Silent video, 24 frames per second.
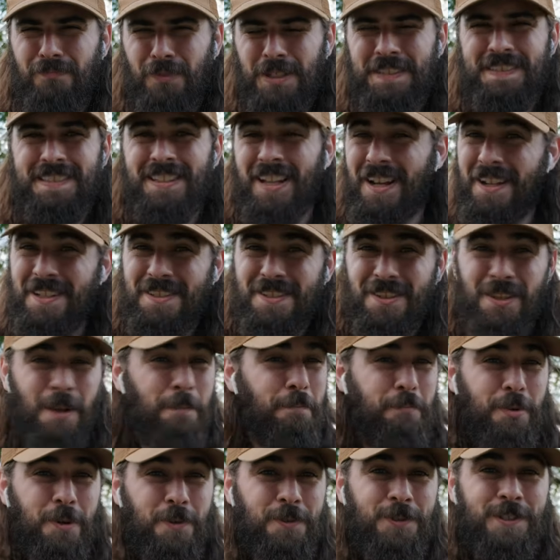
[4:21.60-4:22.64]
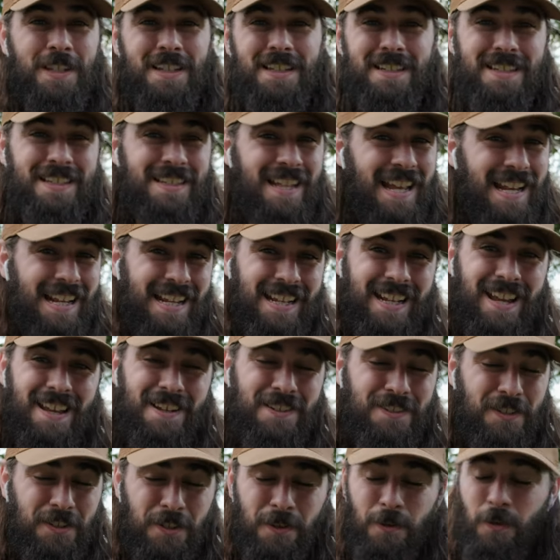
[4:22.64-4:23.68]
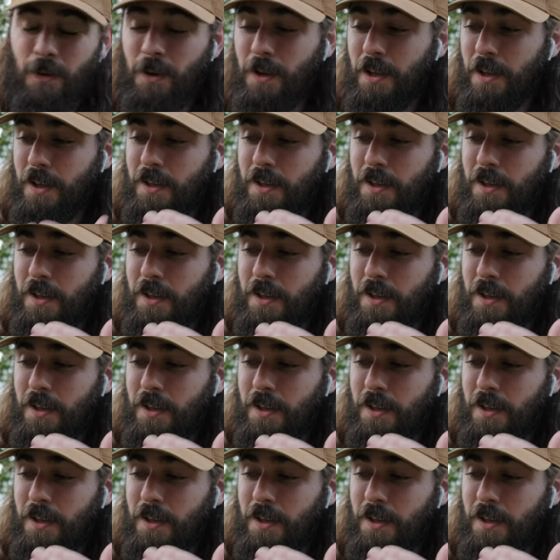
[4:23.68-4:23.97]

what does the boost setting do?